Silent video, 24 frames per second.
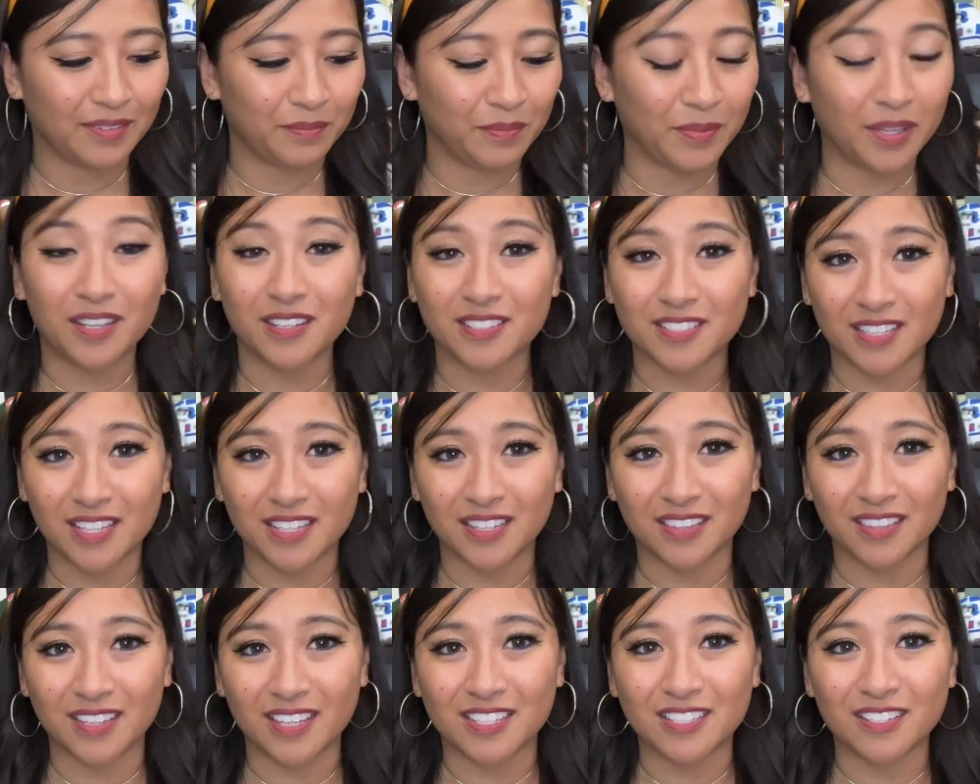because
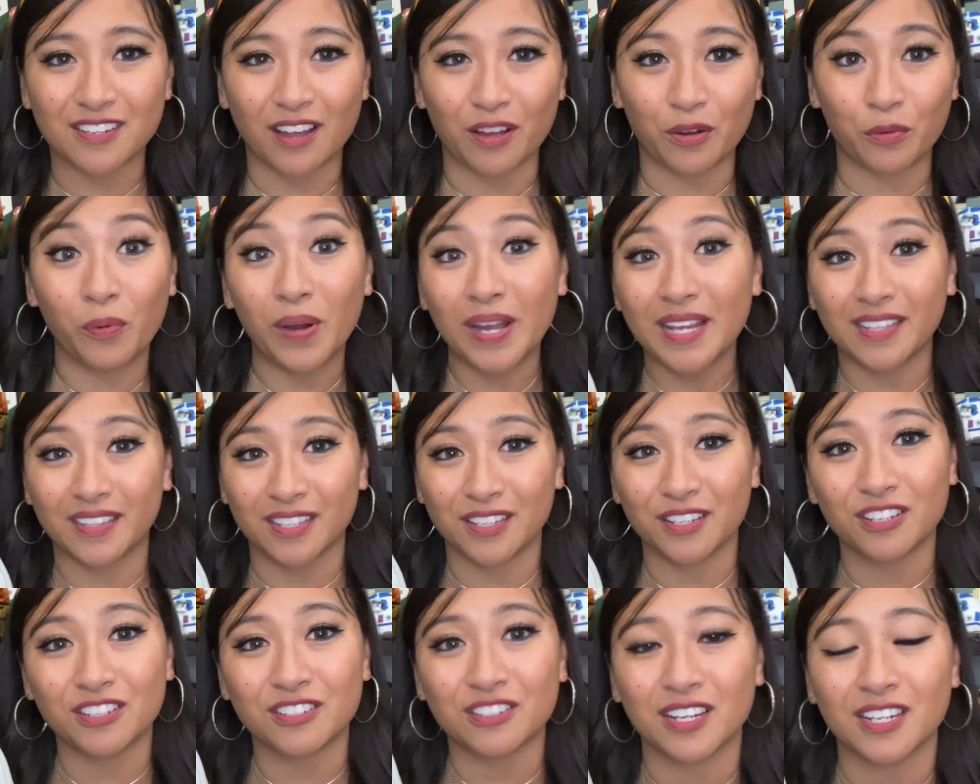then it's not white that
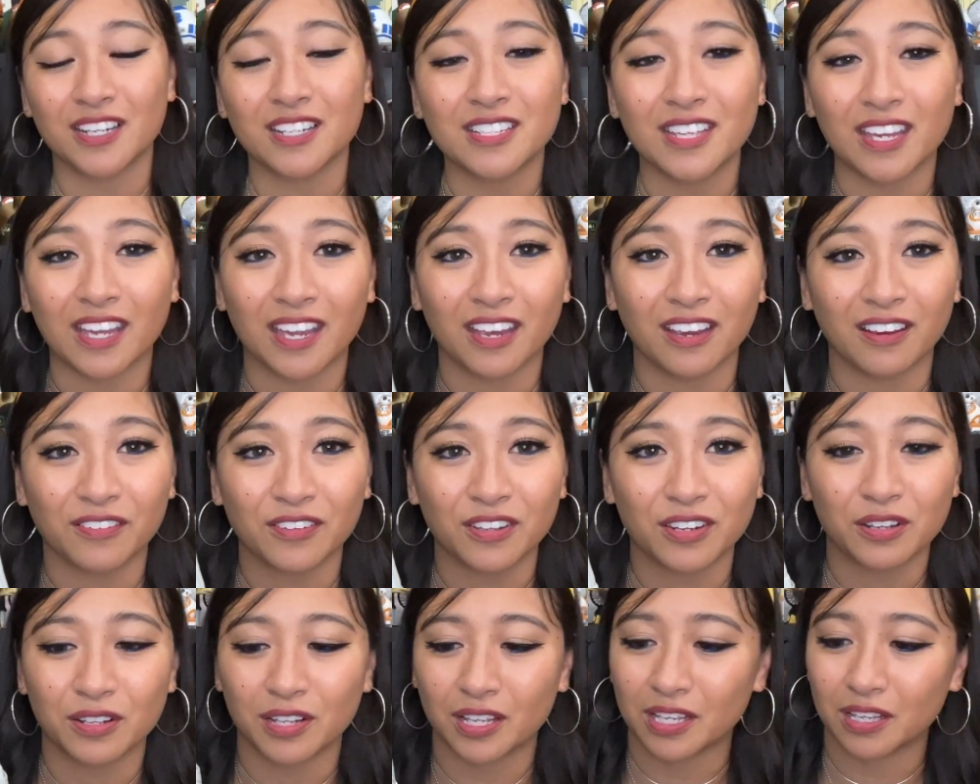you're trying to take care of, you
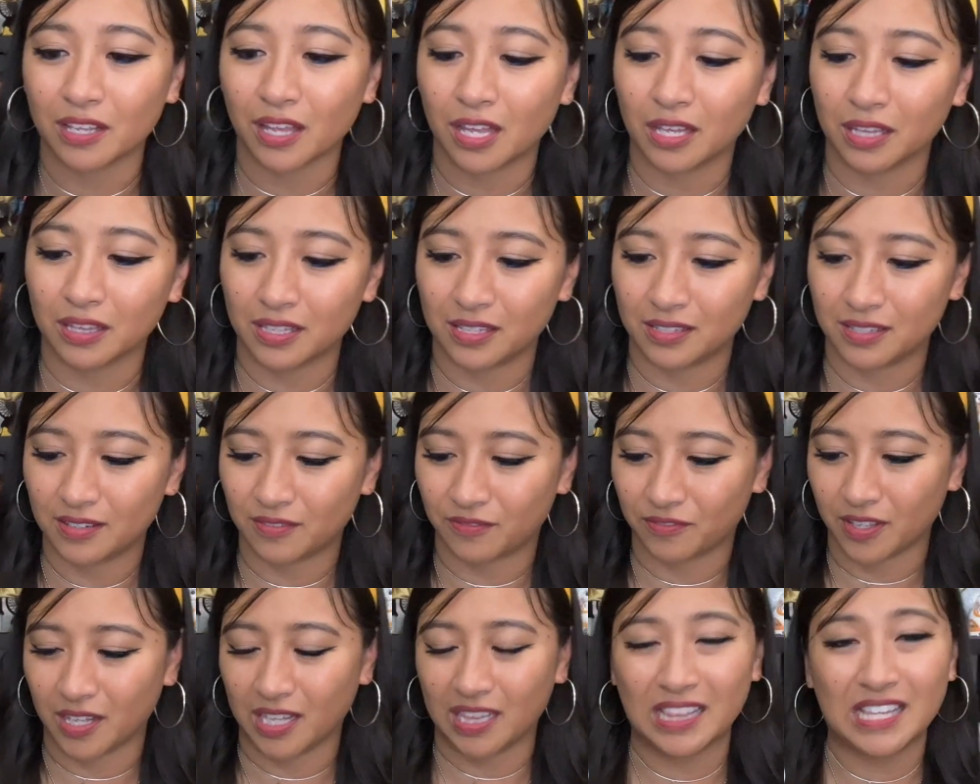know, like
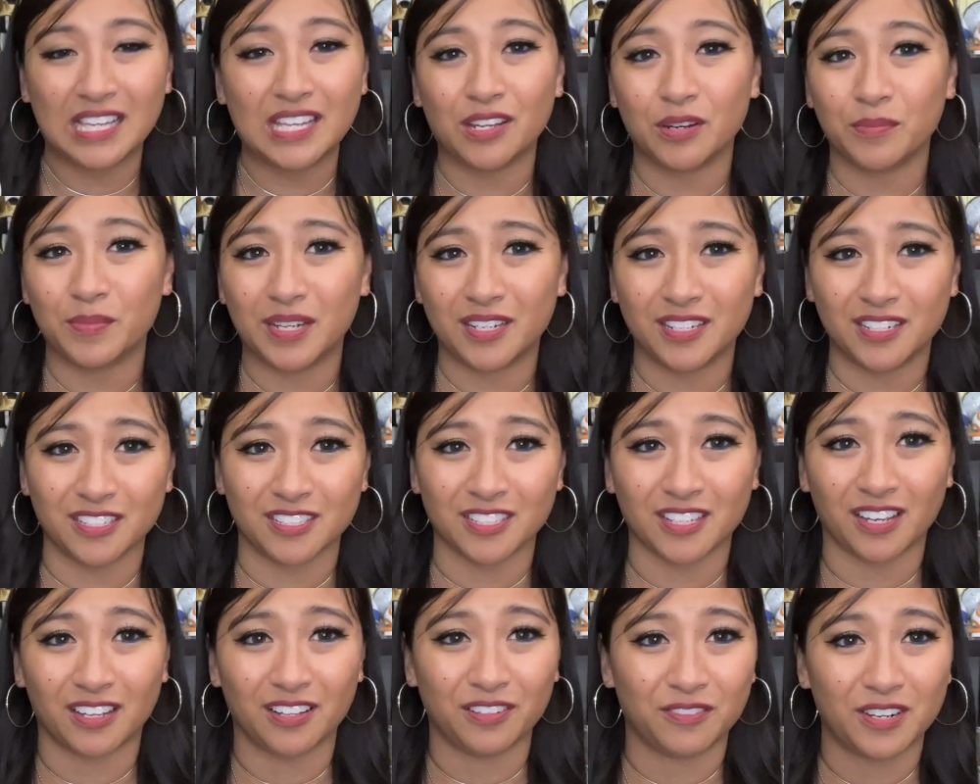if a little bit of
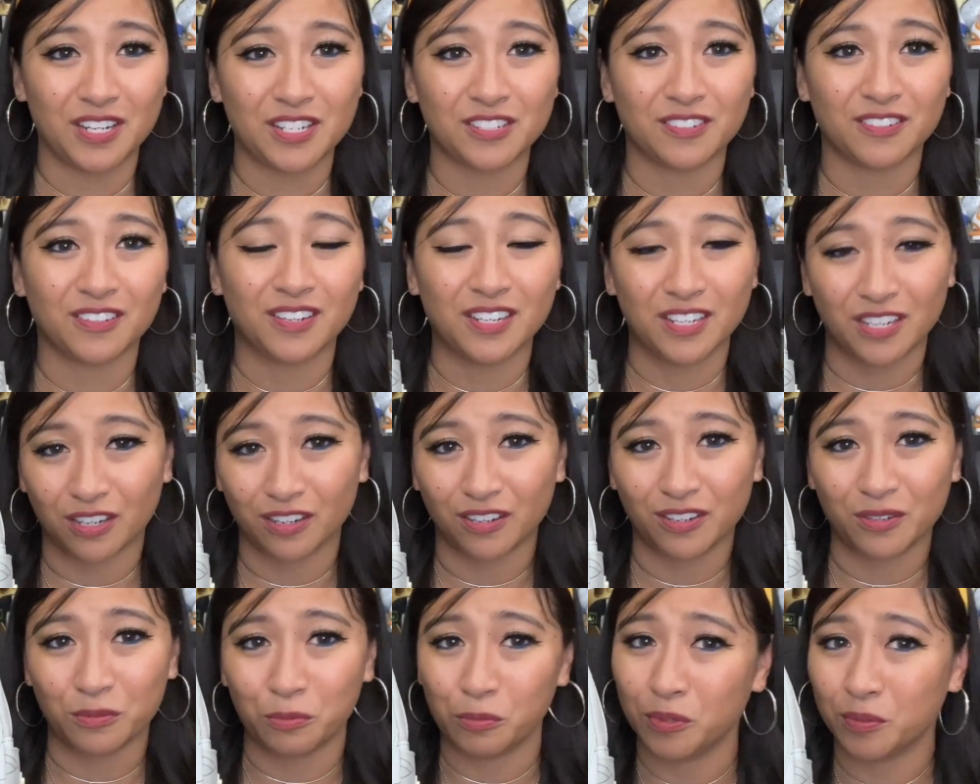discoloration on here,
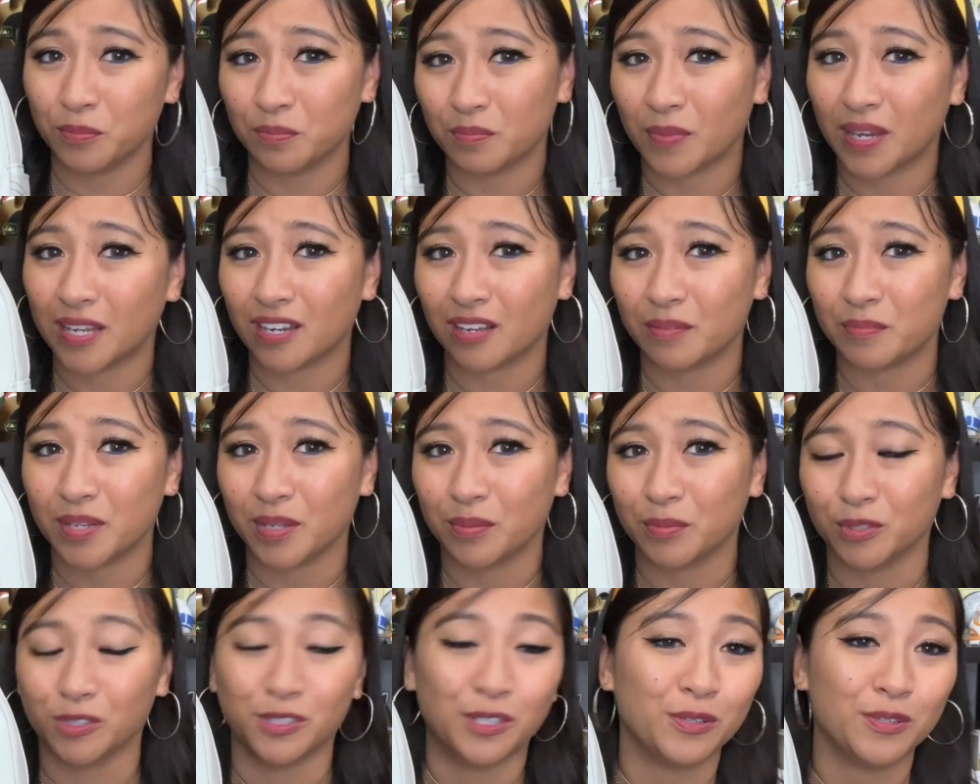you might not be
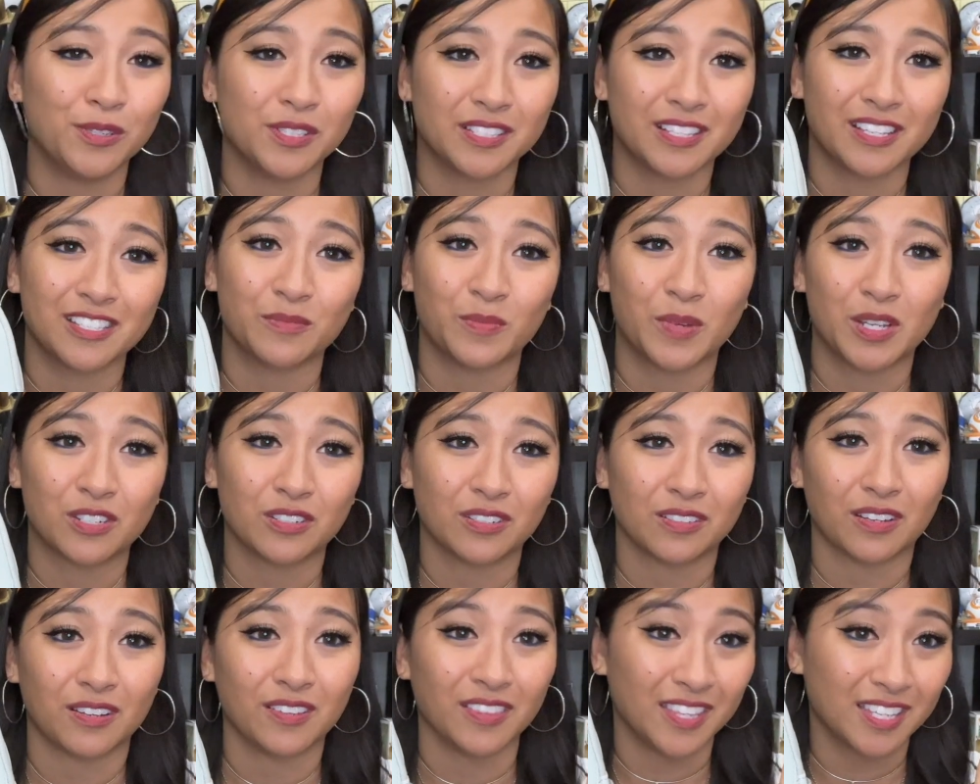able to notice as much
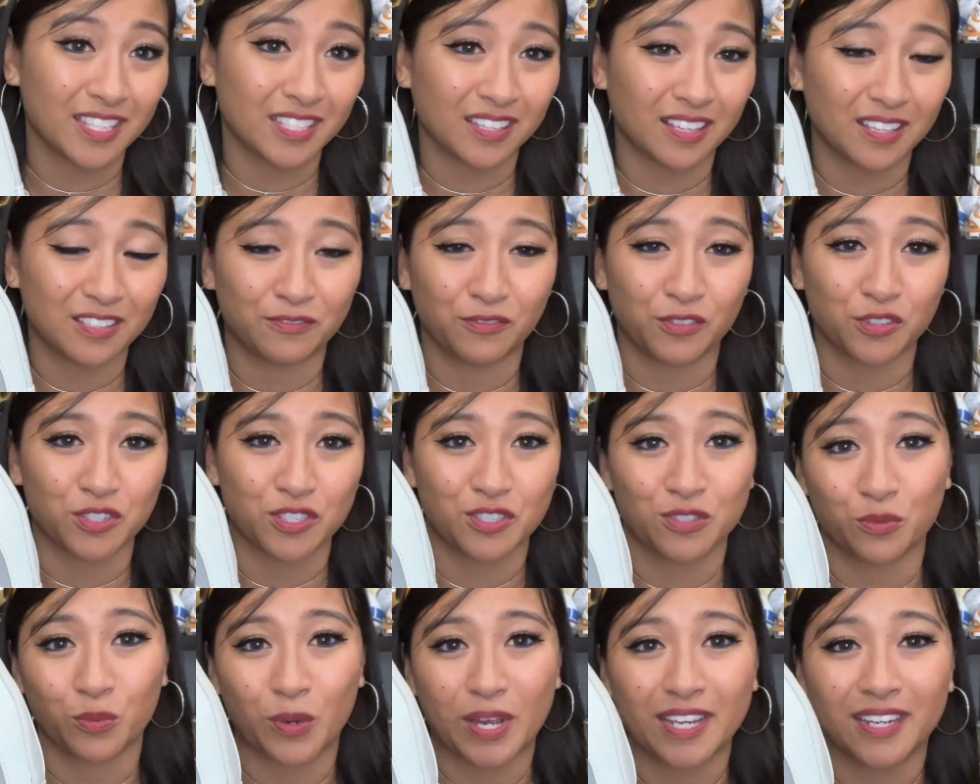on this
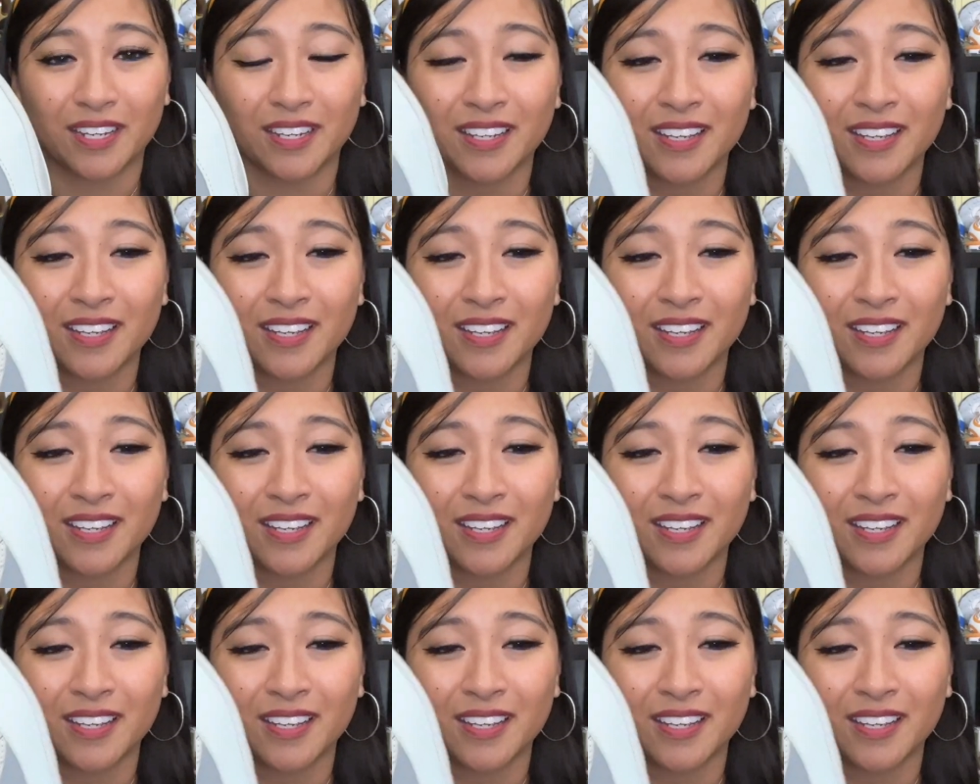versus white.